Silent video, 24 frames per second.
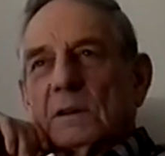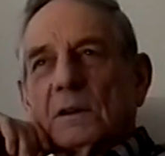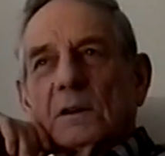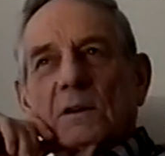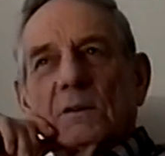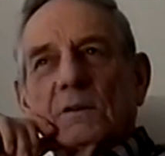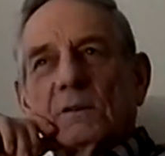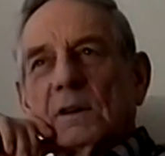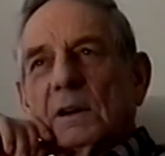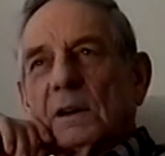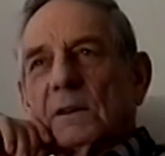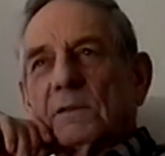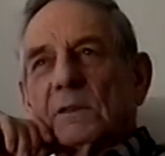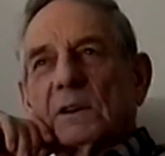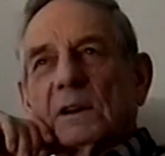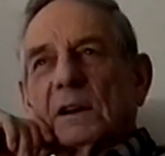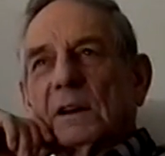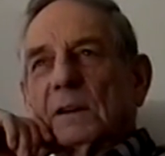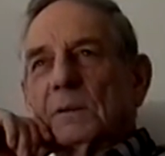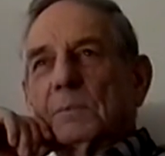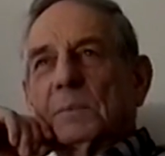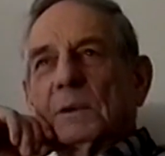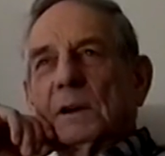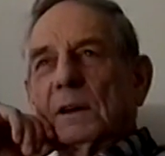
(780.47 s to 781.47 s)
How we ever
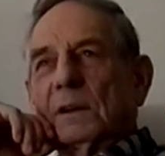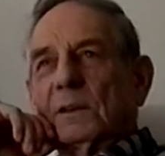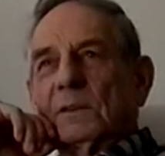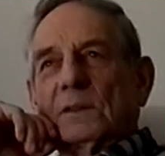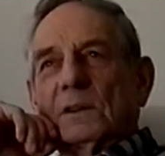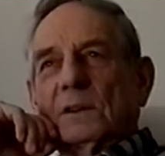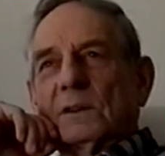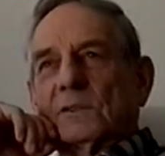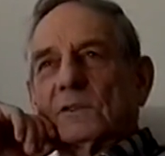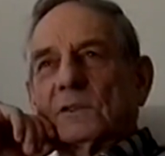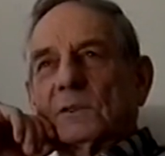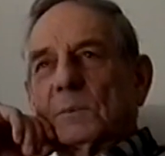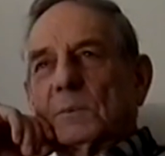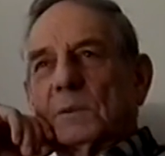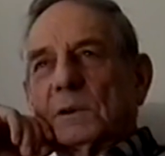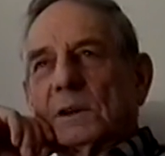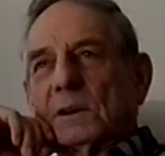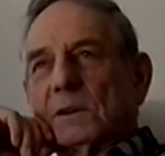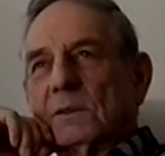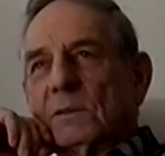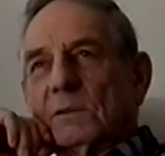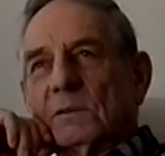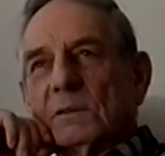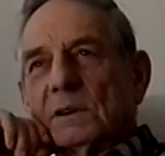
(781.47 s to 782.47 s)
got by without somebody
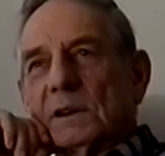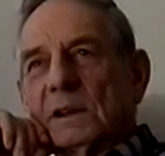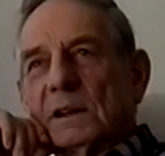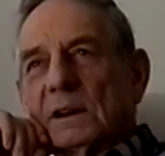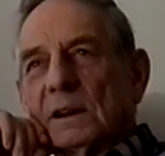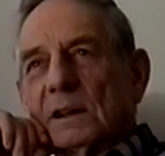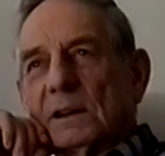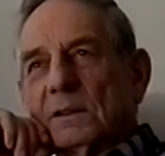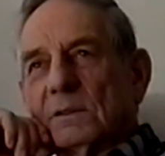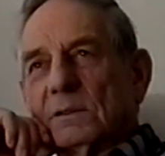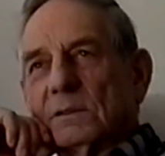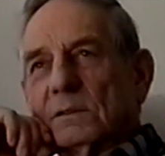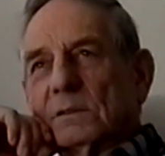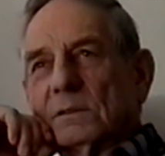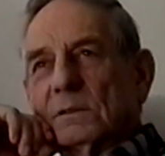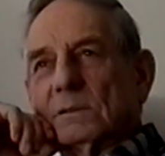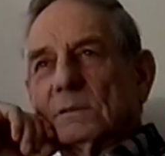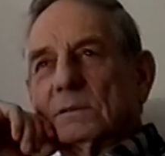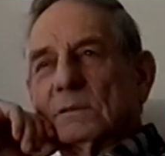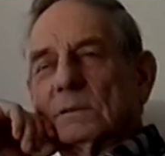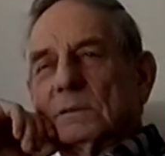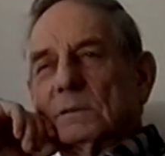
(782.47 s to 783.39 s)
going in, I don't know.